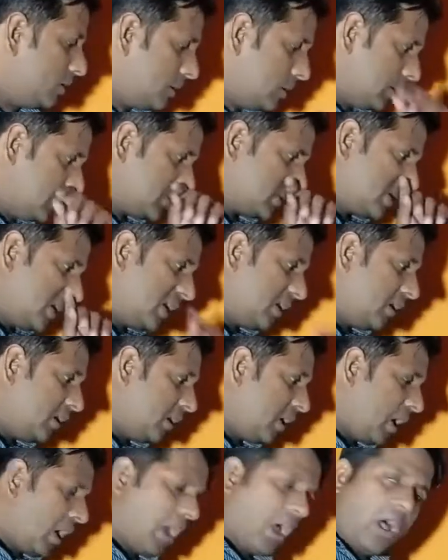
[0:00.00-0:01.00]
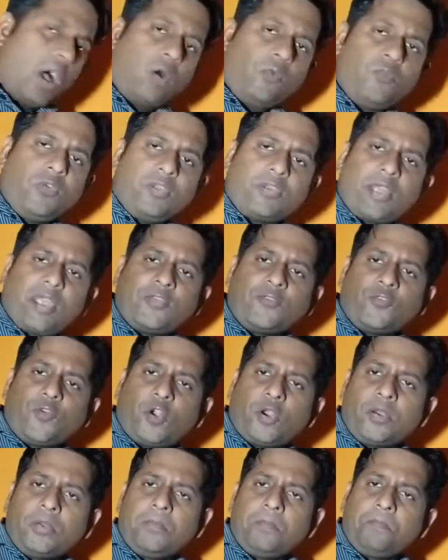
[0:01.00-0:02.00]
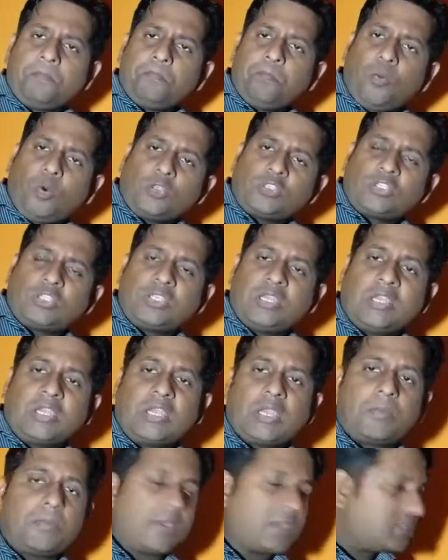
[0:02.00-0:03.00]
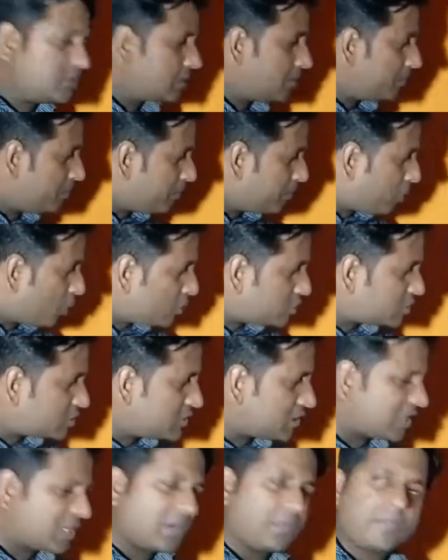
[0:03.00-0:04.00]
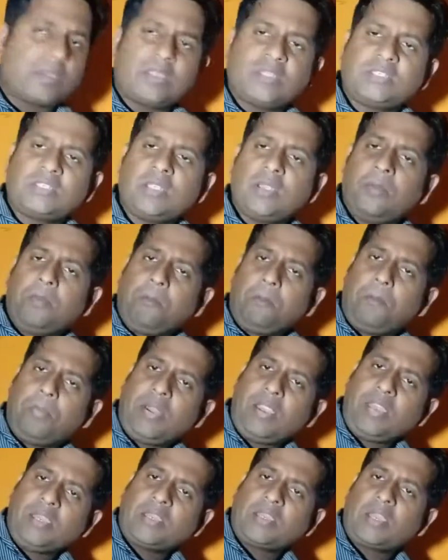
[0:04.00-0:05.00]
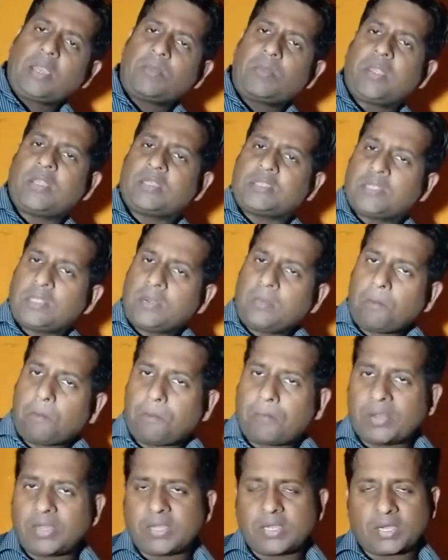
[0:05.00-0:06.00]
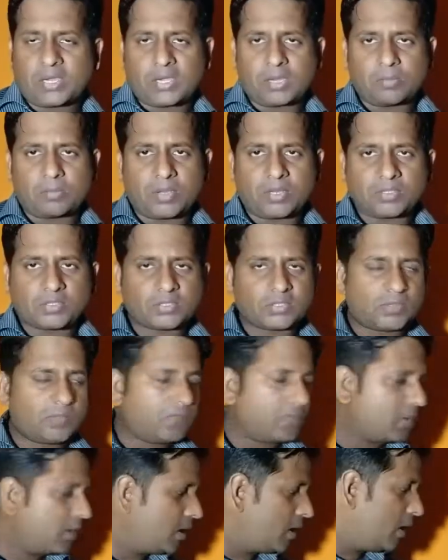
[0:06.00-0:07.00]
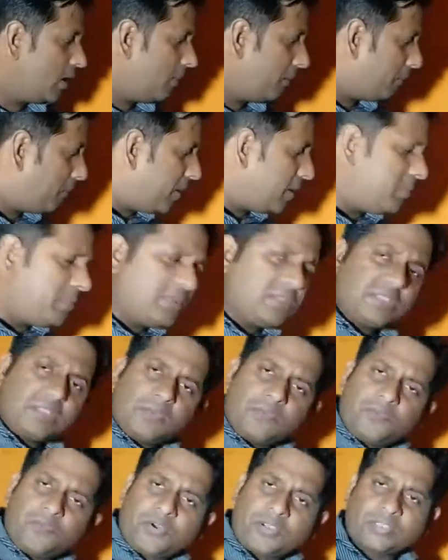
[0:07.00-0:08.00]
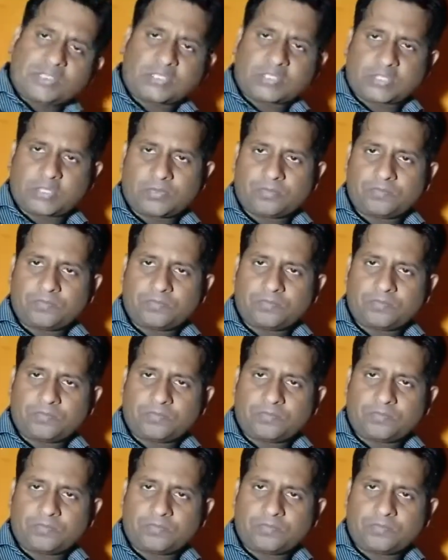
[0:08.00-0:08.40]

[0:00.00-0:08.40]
see here how we write for post increment, post decrement, pre increment, pre decrement. Pre means first,